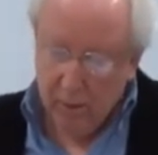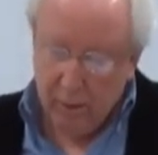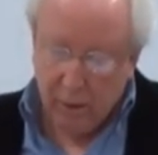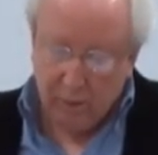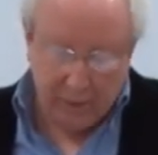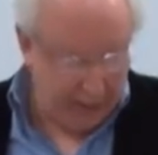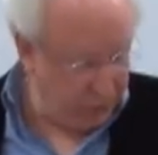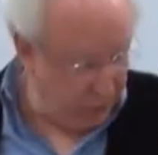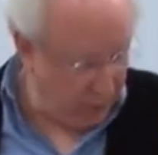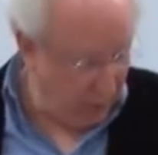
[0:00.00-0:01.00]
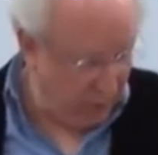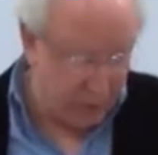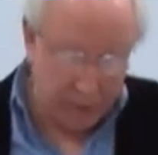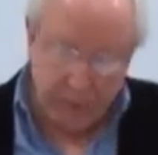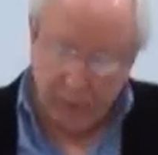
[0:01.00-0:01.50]
The last two
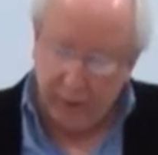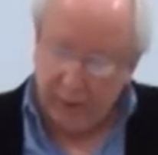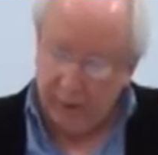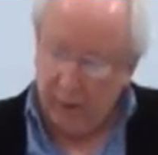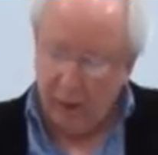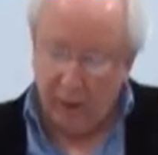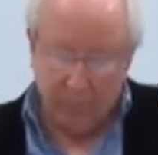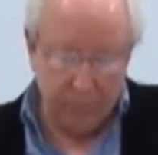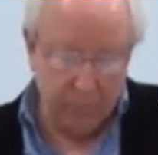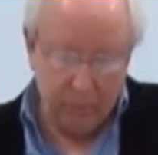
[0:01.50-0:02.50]
poems I'll be reading, um,